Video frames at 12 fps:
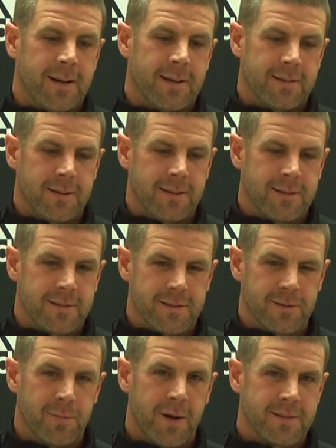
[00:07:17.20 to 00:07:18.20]
I think this
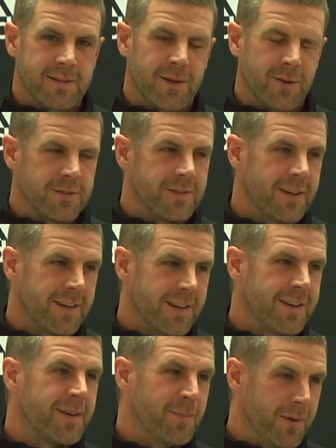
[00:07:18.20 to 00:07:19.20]
is about as close as I can
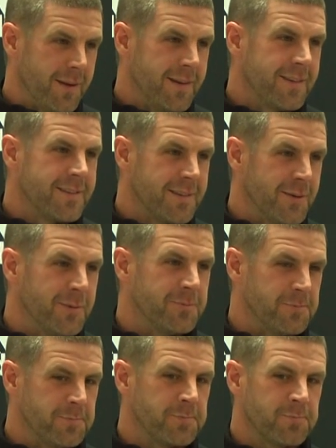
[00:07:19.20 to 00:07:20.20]
get to playing. So,
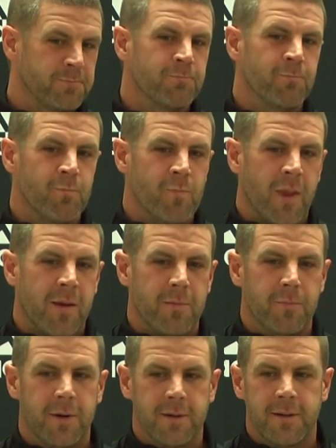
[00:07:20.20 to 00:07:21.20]

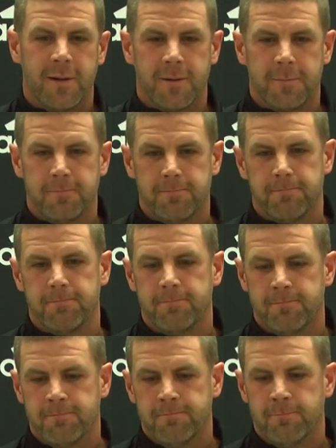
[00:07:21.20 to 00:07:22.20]
but
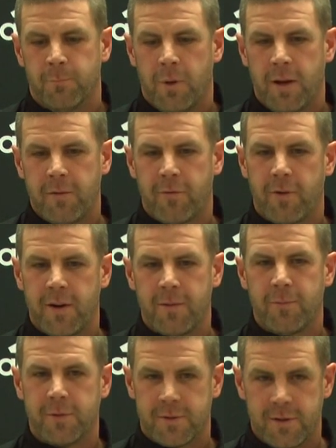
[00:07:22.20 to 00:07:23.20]
playing for
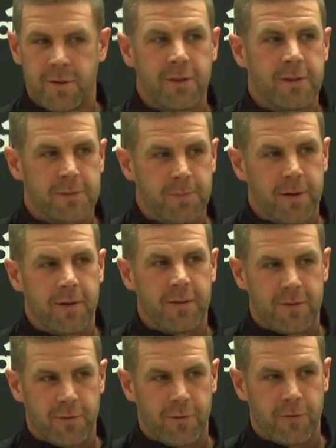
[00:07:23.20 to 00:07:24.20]
him was a good
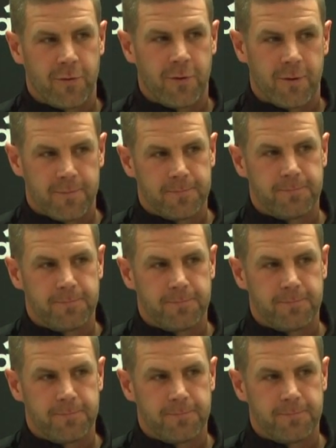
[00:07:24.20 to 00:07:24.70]
experience for sure.